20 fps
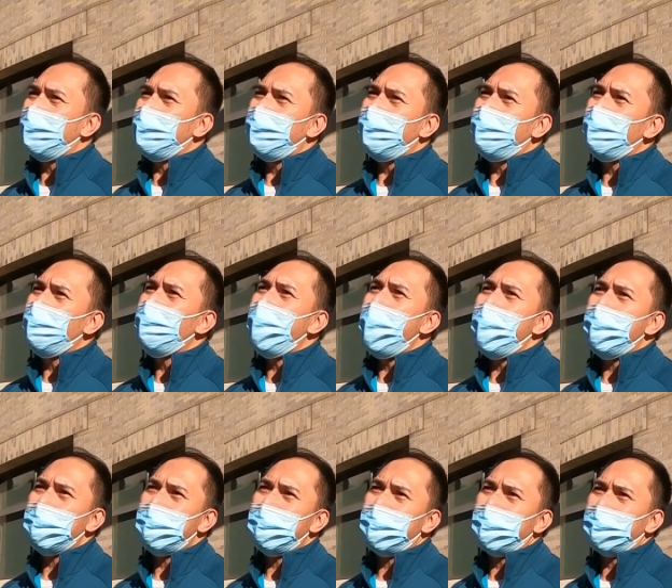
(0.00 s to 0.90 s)
the flu
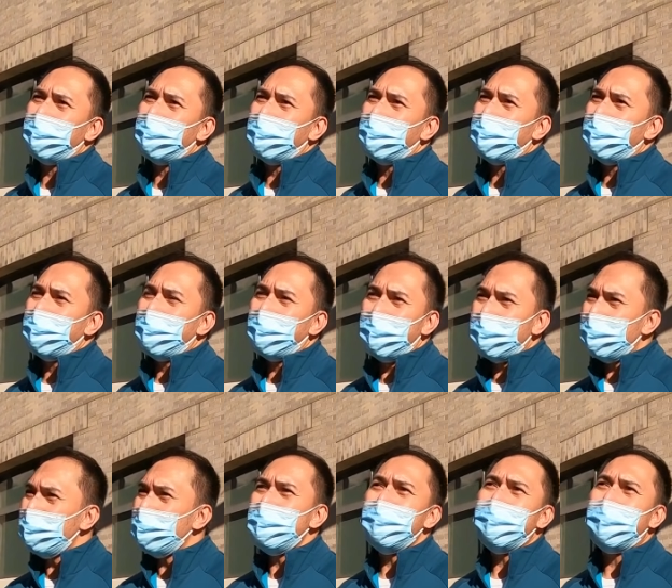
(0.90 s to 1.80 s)
vaccine,
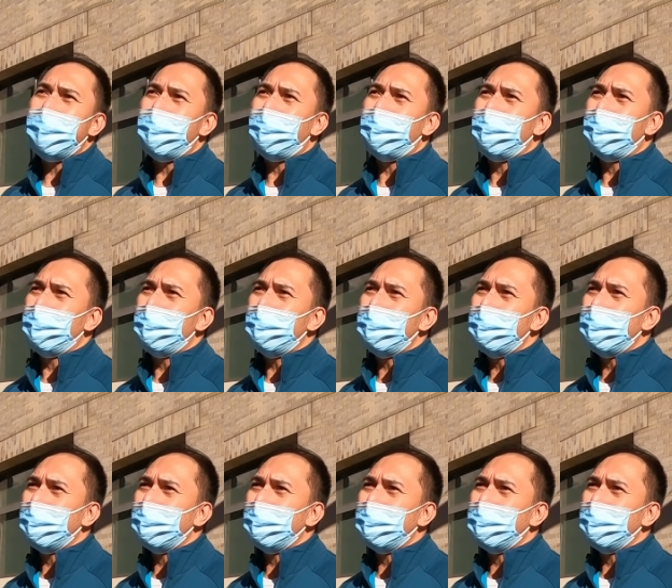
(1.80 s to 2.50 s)
you'll still get flu,